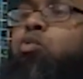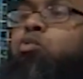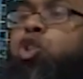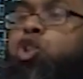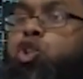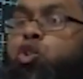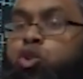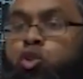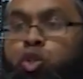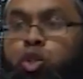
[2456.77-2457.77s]
which you
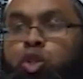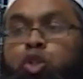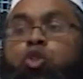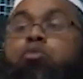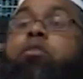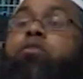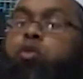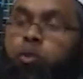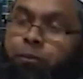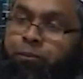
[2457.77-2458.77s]
used to do before.